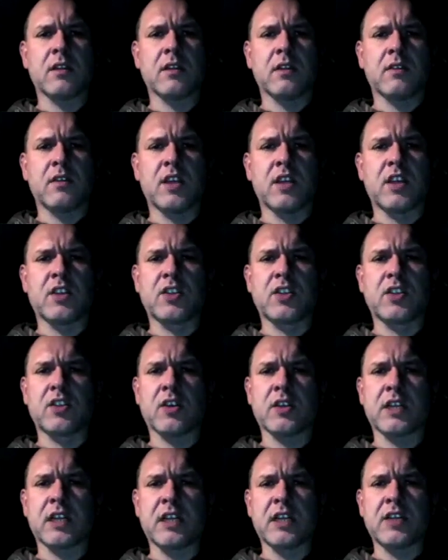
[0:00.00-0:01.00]
the
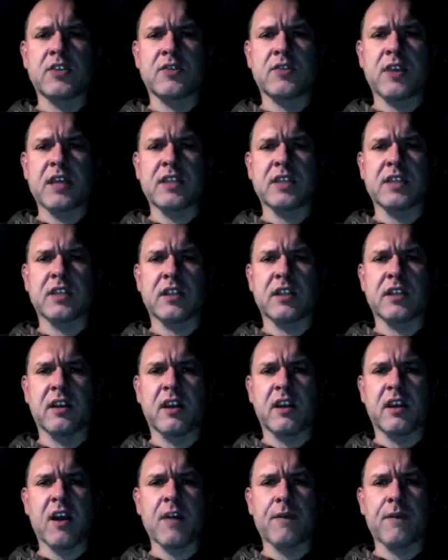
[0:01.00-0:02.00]
exotically dressed,
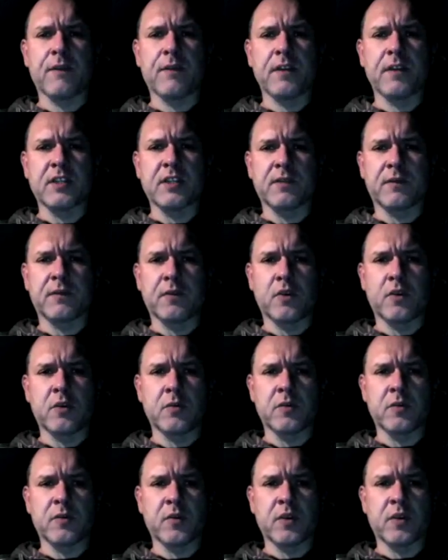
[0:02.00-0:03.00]
lifeless form of
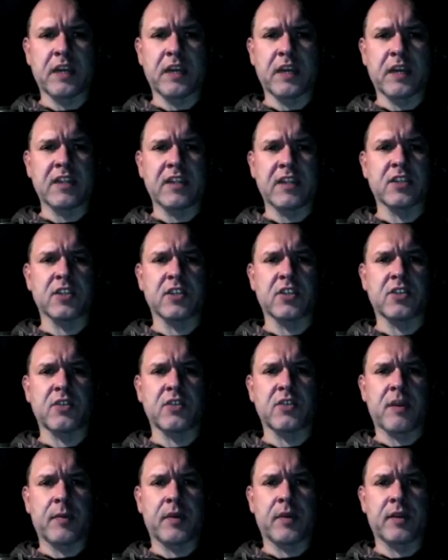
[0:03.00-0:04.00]
Organza
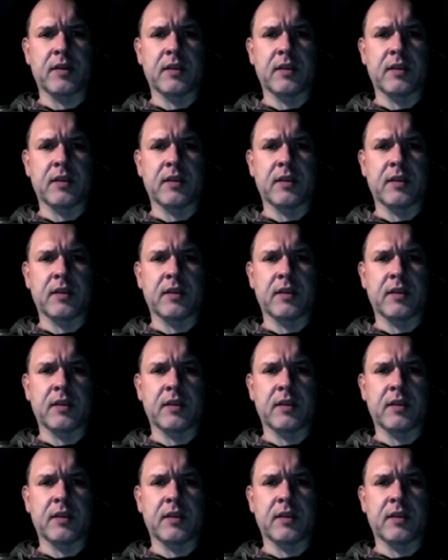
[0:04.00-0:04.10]
Strip,